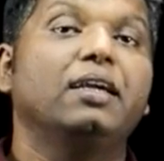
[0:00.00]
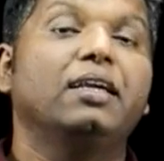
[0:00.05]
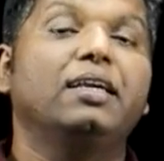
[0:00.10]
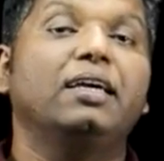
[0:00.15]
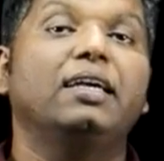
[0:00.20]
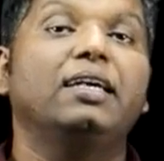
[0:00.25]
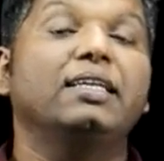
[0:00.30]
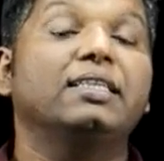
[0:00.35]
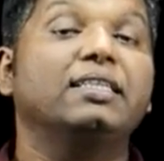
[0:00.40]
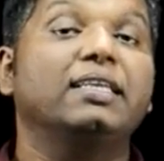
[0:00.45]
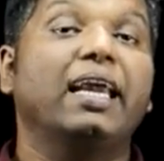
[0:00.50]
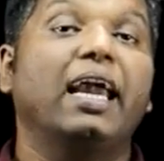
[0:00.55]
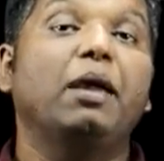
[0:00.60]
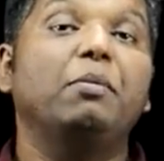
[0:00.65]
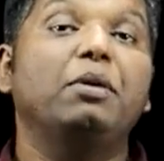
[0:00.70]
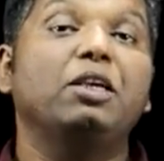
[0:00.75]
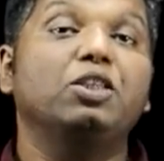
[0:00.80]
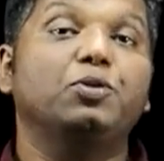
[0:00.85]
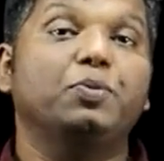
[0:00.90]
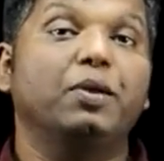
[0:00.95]
Here it is
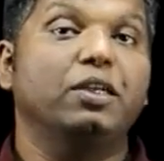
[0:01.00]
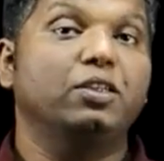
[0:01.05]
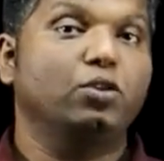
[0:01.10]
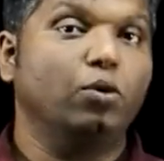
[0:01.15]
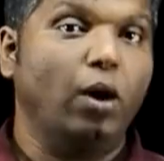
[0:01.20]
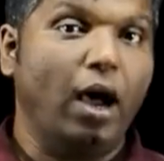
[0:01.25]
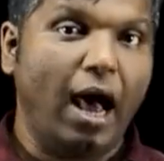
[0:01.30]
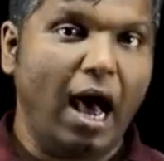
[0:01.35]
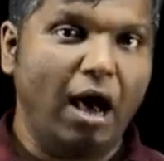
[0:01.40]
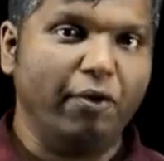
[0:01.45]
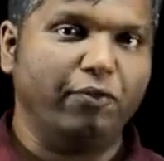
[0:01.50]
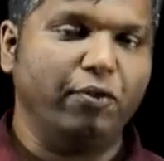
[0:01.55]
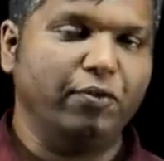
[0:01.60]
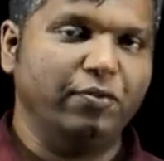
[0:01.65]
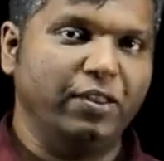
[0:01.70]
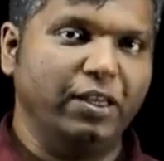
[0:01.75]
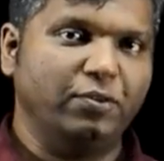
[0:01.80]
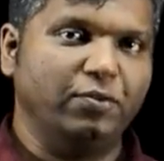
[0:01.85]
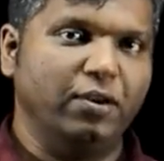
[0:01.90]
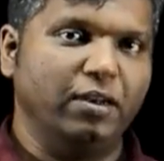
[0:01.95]
hemisphere, so half
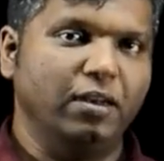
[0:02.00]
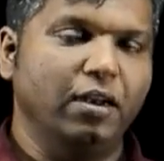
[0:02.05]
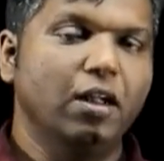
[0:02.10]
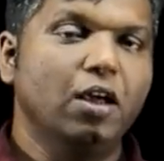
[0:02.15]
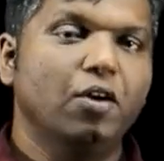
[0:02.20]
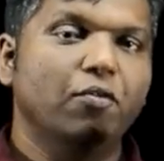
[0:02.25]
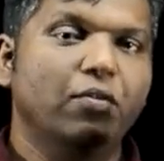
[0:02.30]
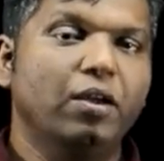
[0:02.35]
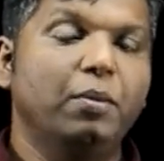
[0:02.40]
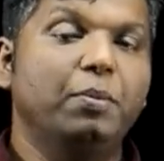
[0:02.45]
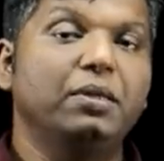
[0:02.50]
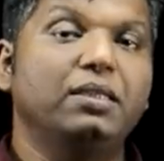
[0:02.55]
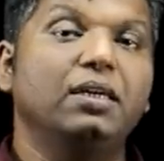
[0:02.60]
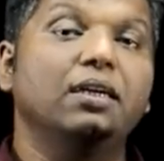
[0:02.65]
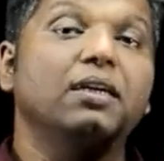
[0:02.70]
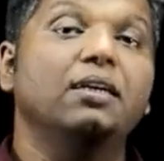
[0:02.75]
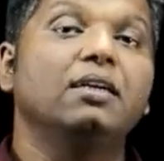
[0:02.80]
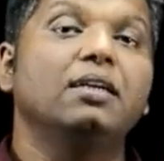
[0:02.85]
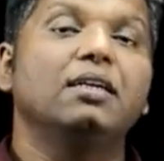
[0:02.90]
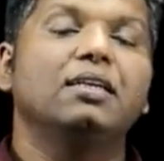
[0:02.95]
of that one will be
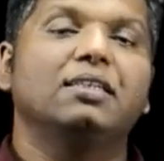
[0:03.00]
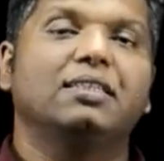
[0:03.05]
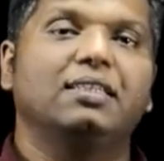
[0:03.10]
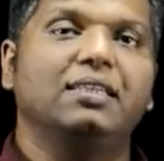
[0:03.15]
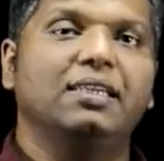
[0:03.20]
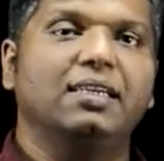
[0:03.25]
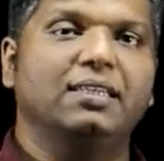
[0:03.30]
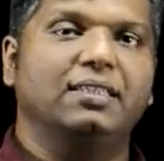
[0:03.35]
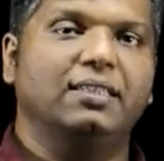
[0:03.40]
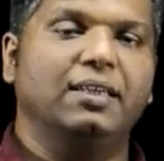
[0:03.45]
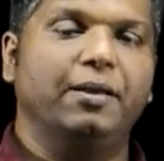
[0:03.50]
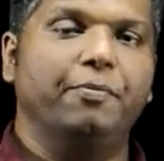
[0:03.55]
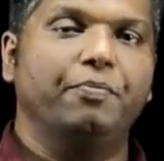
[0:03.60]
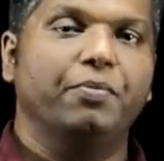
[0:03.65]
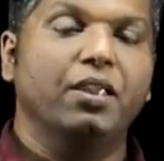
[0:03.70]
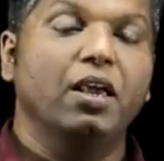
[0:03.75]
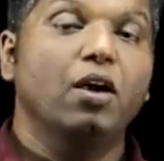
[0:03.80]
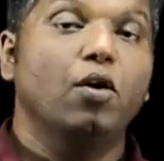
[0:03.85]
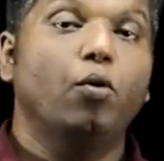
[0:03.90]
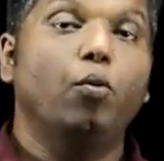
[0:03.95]
the Csa.
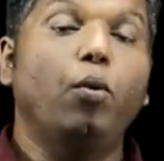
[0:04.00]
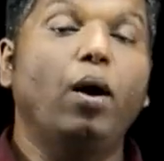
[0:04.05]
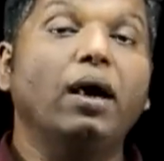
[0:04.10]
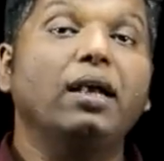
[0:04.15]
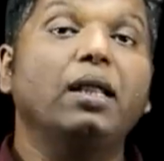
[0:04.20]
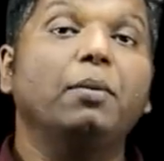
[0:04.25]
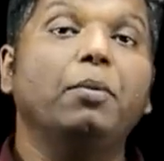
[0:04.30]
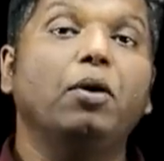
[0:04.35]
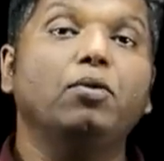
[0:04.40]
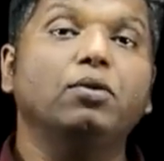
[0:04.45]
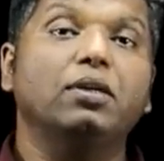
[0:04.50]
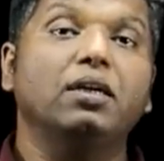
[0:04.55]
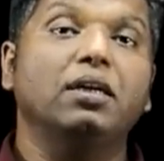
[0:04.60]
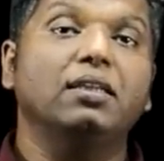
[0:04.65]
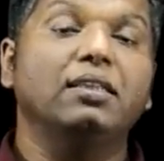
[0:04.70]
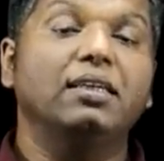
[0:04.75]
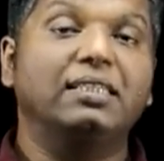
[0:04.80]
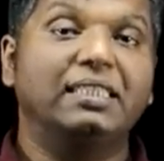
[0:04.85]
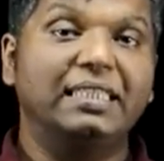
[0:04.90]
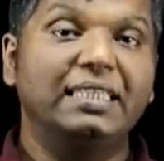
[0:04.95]
What
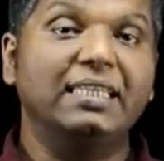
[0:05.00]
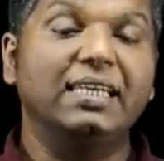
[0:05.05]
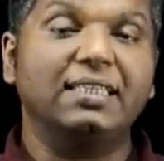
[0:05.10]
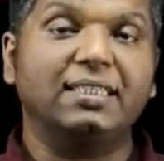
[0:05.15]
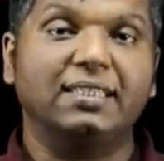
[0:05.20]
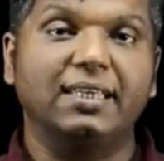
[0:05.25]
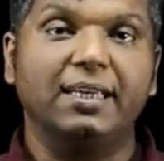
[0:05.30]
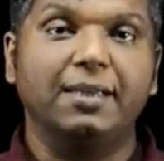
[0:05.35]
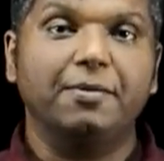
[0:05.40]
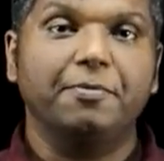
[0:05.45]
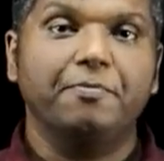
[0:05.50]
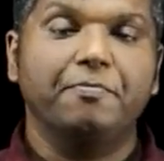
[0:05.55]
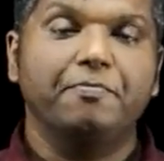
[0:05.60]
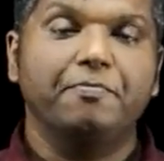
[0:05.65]
about the Tsa?